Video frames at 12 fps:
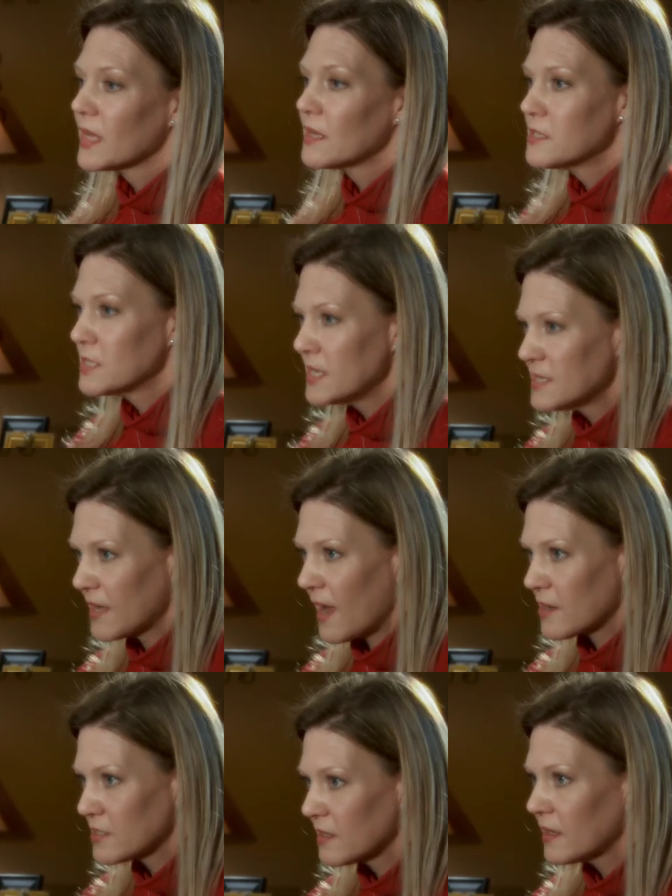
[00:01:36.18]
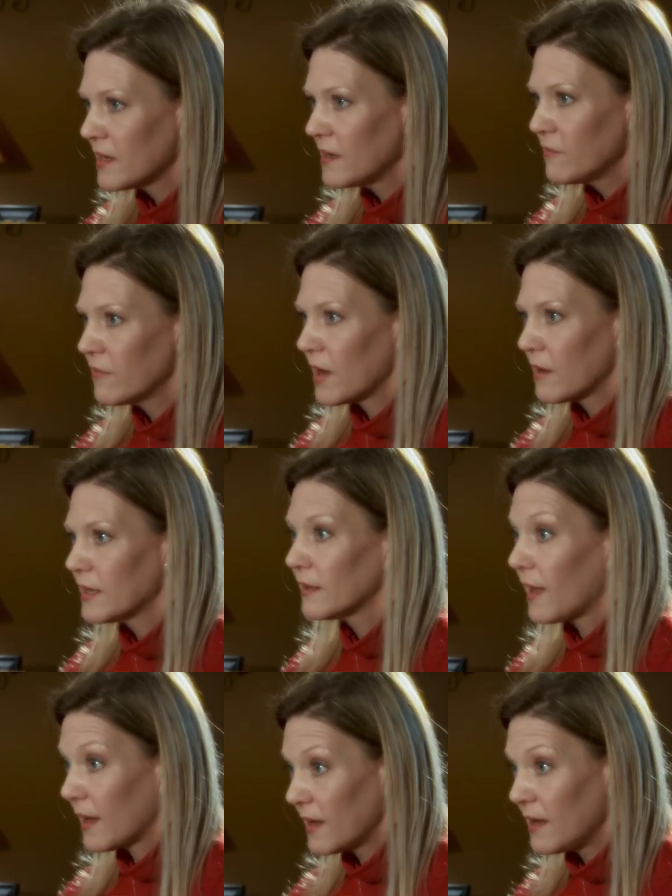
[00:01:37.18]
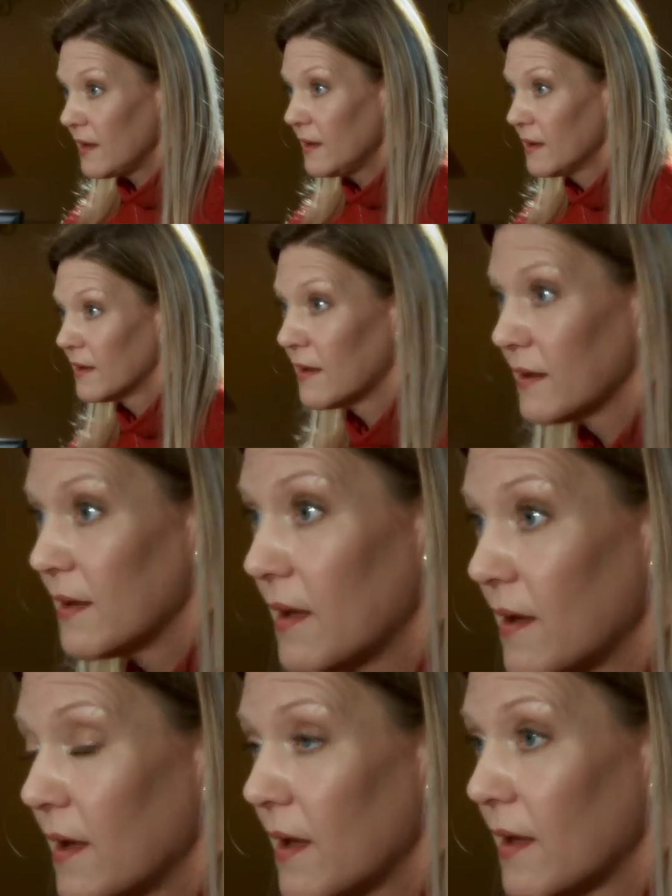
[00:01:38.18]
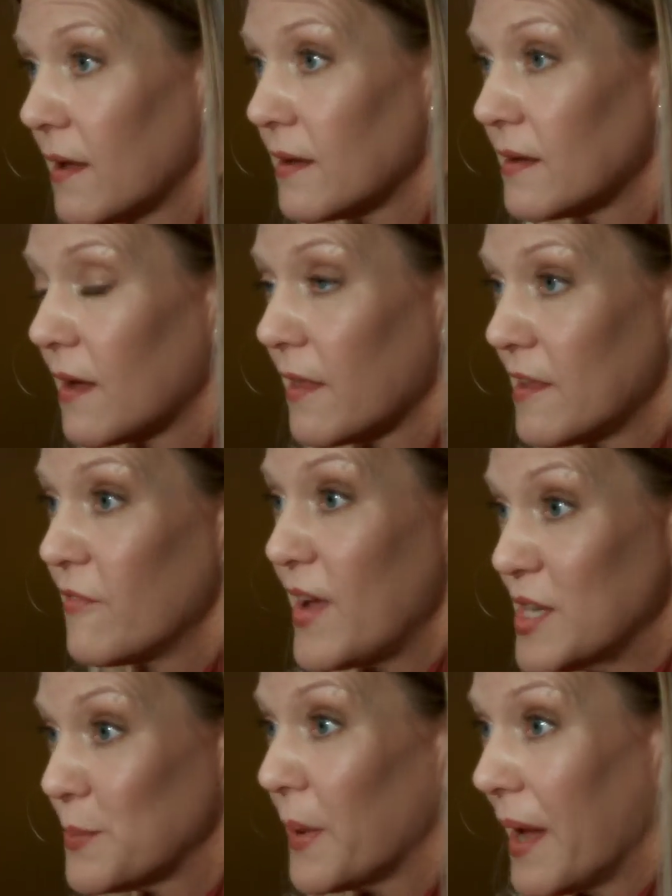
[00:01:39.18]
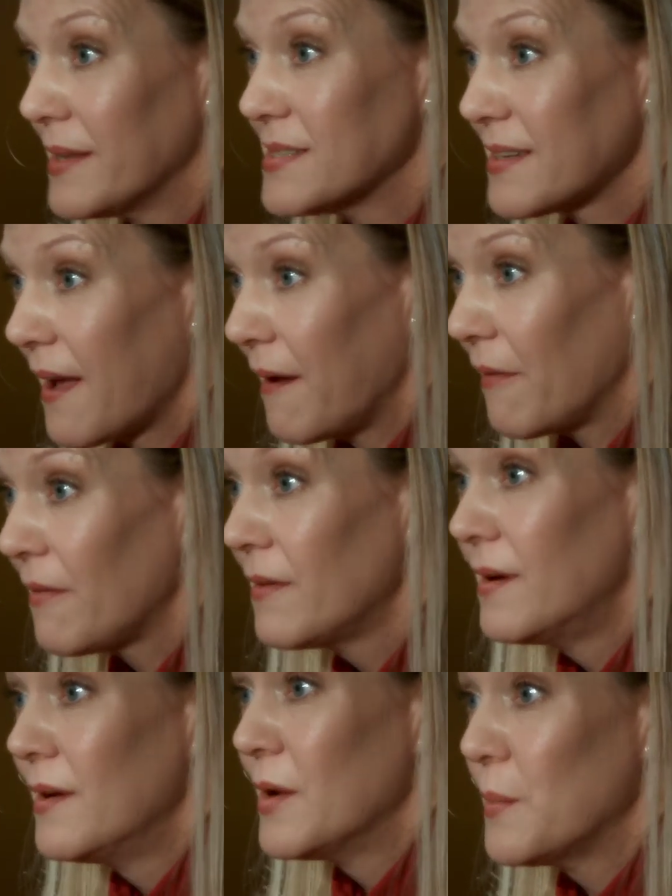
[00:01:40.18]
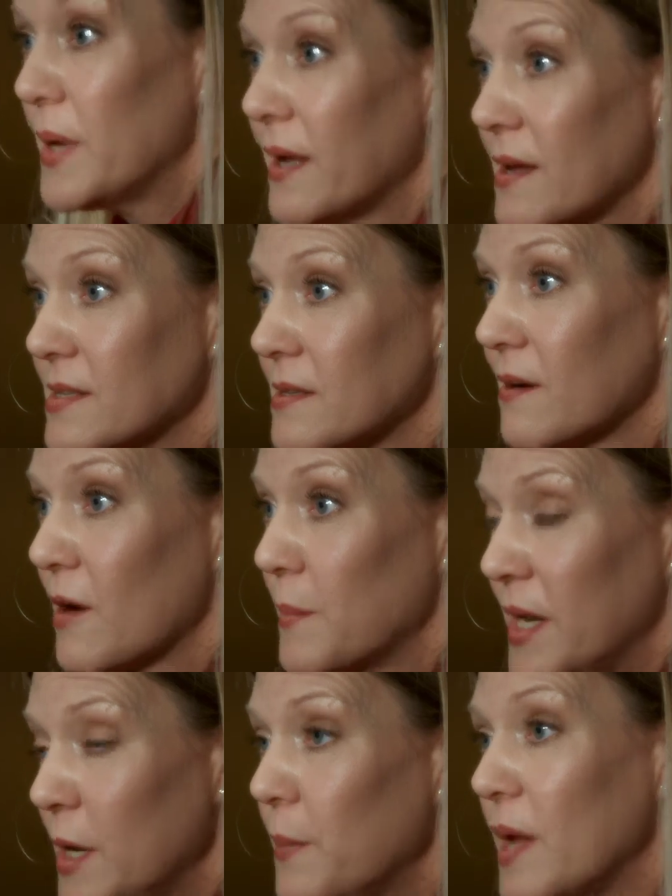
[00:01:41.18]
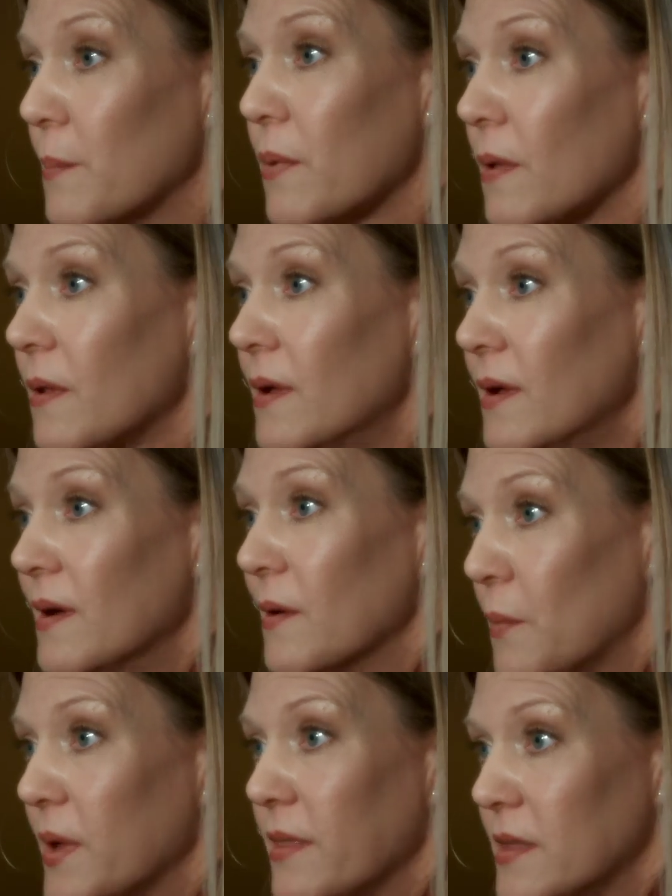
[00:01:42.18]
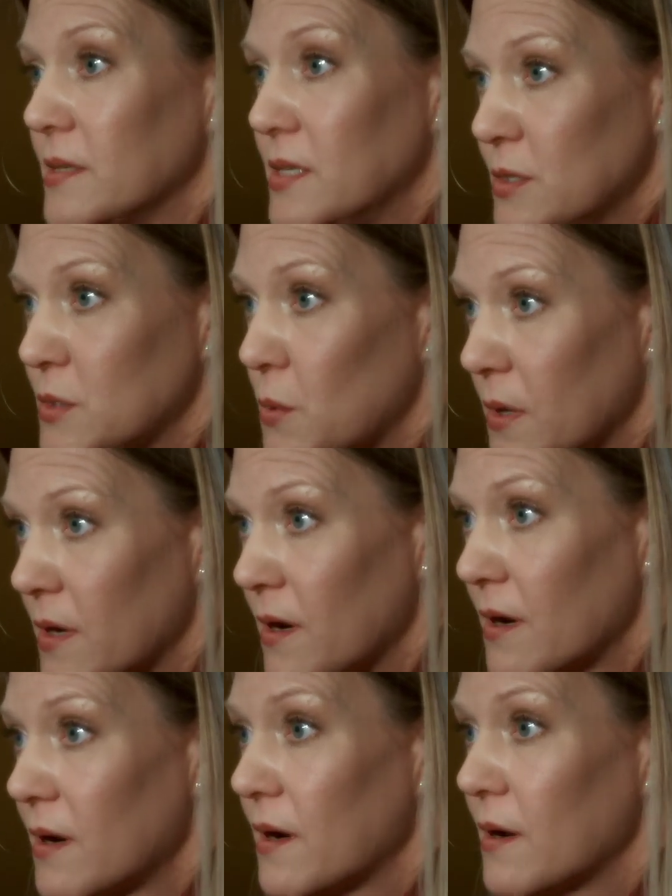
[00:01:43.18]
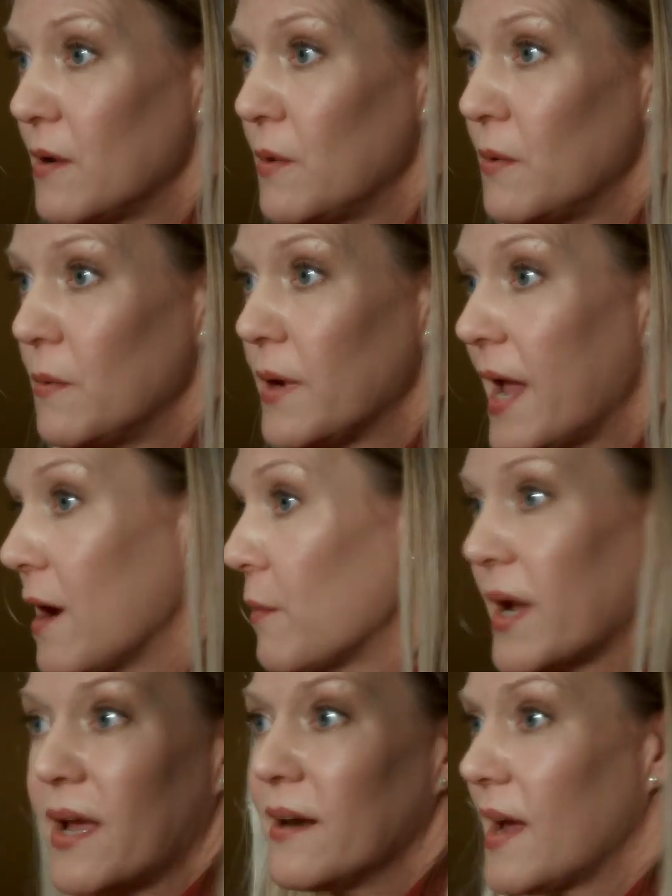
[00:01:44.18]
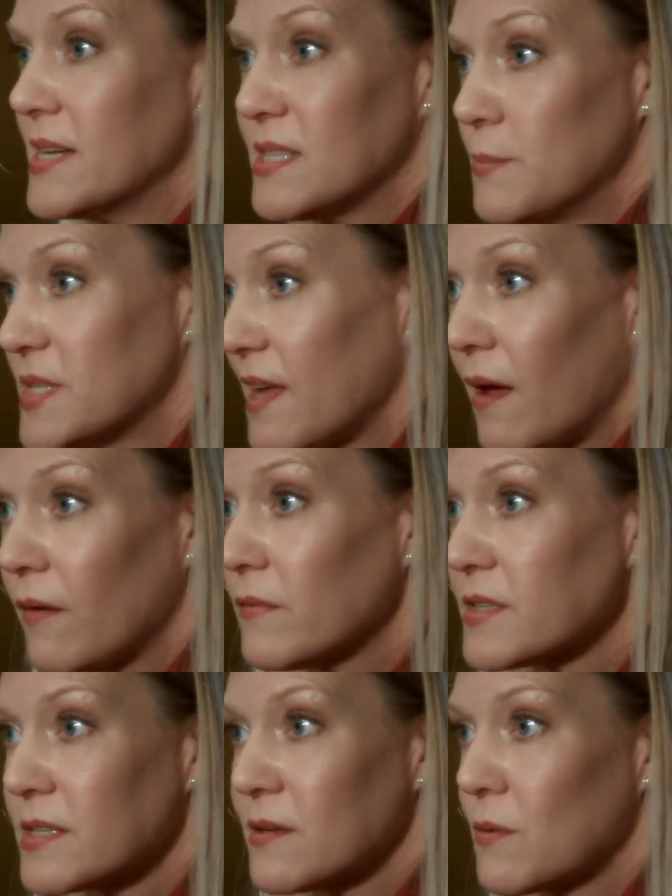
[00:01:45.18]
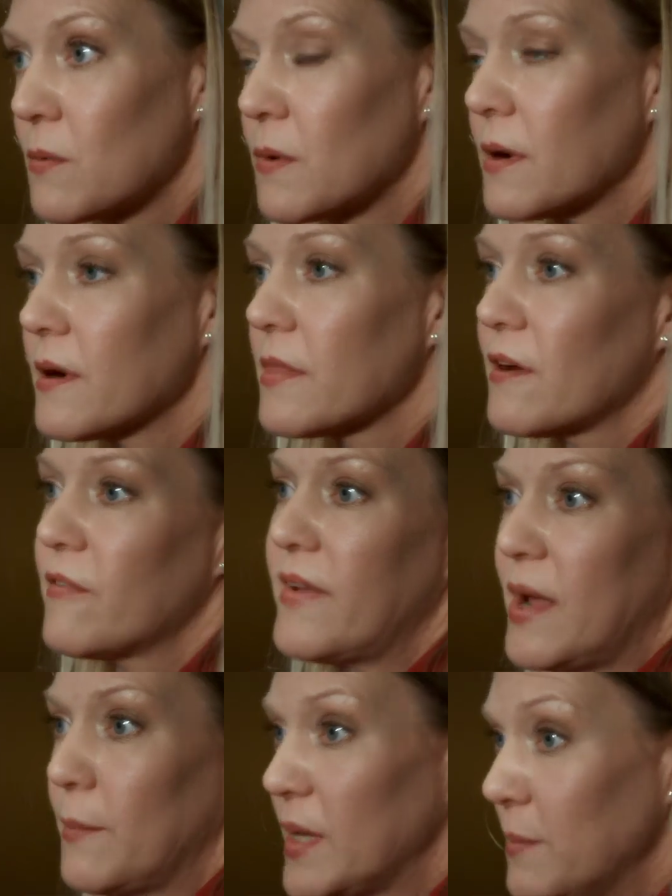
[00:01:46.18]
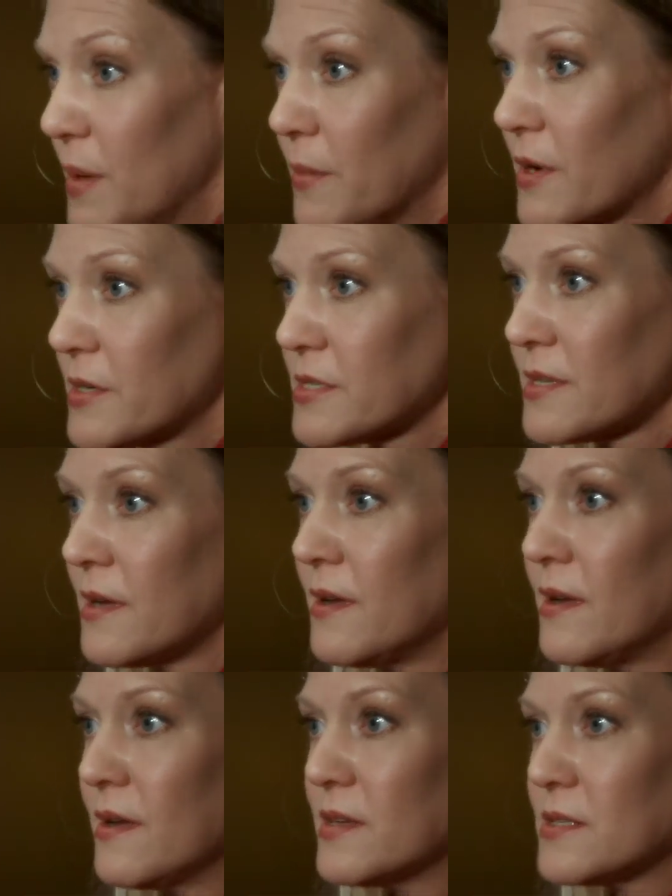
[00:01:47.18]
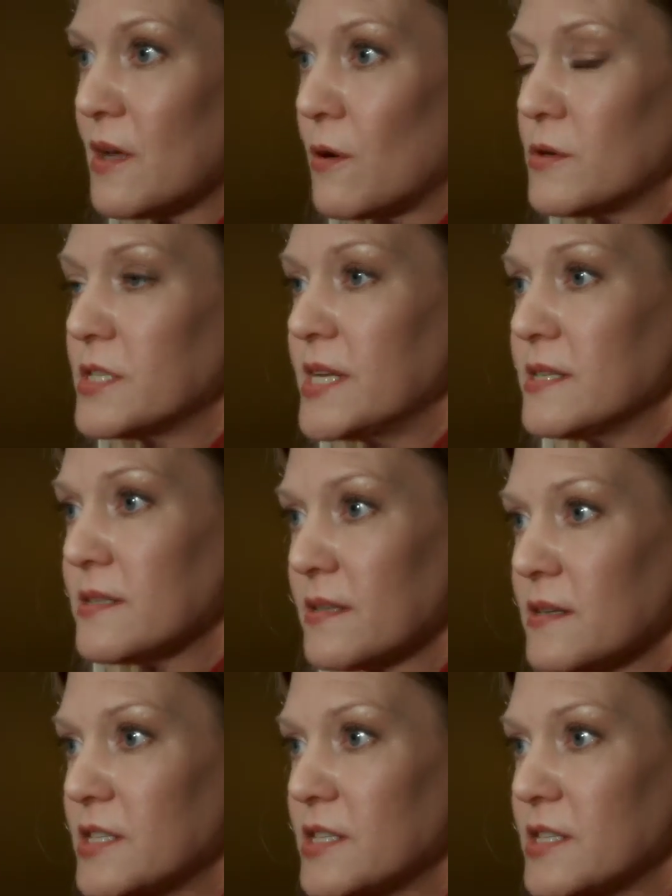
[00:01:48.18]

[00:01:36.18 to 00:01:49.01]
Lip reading: She's actually very lucky on the face blind scale, because there are many people with the disorder who can't recognize themselves or their family members. So she's